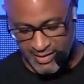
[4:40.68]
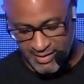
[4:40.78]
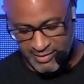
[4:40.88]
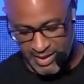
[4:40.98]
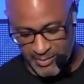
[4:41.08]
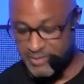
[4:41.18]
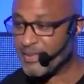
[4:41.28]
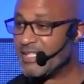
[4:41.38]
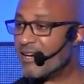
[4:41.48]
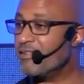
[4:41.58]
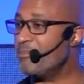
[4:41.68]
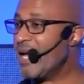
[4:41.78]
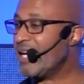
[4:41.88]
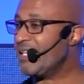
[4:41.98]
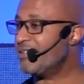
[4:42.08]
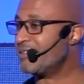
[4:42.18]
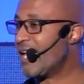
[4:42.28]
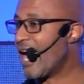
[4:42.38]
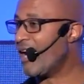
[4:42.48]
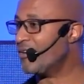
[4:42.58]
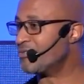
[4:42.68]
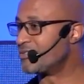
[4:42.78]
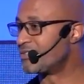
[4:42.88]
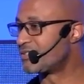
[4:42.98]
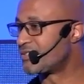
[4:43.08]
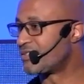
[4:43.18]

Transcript: So let me speak to every man here in the house.